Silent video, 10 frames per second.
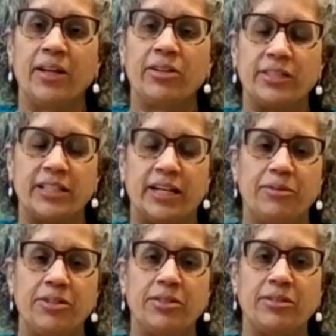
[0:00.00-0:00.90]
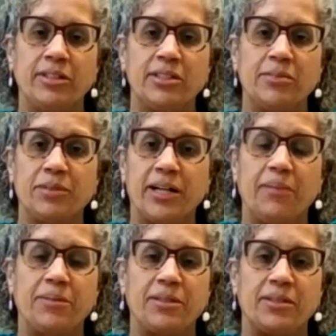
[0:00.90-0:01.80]
Good time to do this
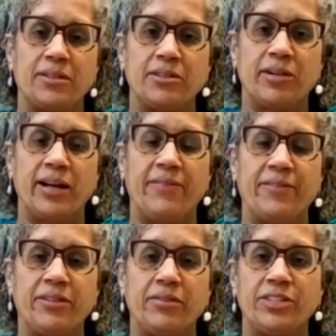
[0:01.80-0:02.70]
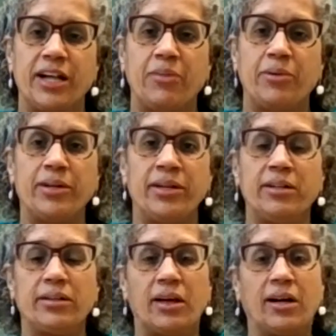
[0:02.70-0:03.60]
perhaps is after you've showered
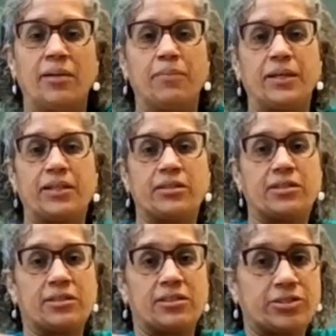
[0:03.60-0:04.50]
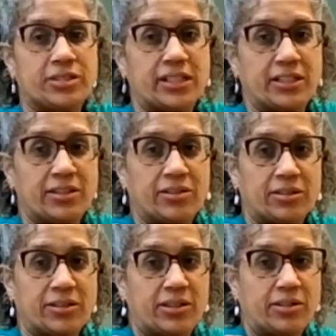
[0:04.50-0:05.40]
because your skin
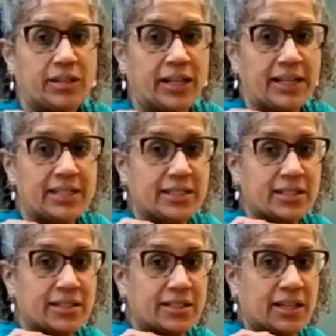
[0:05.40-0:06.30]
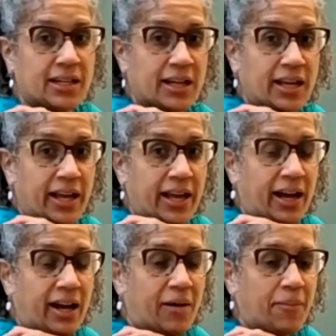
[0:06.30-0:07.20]
could utilize this.
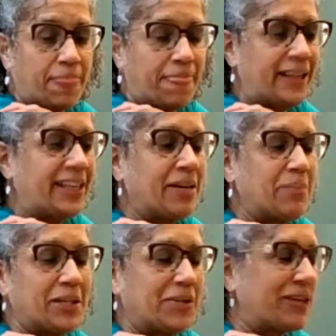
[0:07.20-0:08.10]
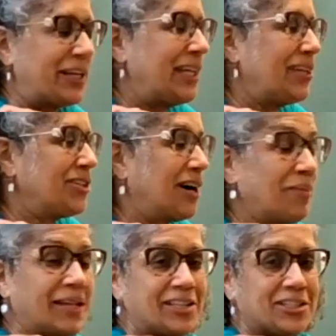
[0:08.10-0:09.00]
Again, being right hand
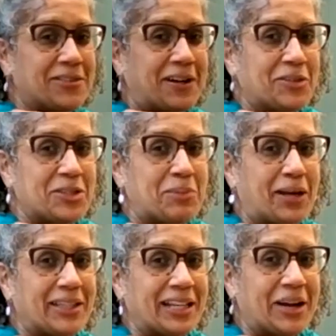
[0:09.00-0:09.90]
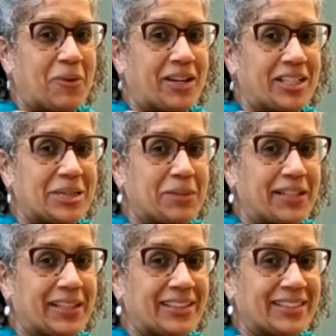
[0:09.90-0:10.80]
dominant, I just found the spot that I wanted to
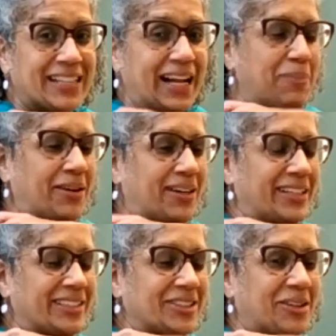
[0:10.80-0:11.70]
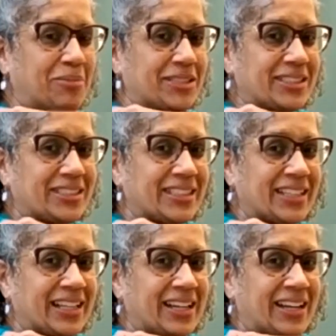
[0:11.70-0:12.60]
spend a little time on, and so I'm just
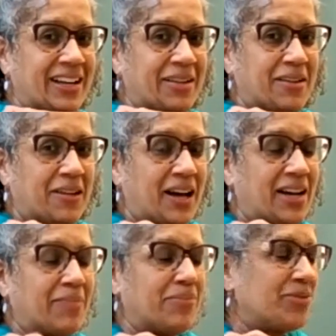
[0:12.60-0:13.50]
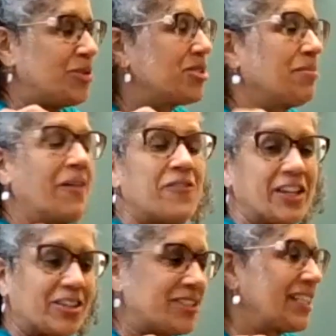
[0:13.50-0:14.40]
using my
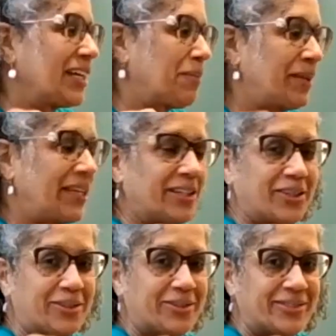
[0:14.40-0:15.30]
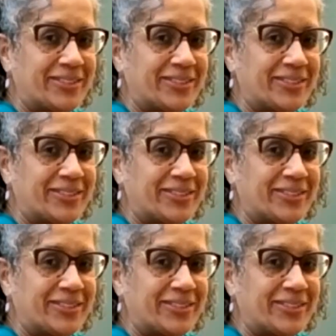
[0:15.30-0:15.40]
fingers like a piano.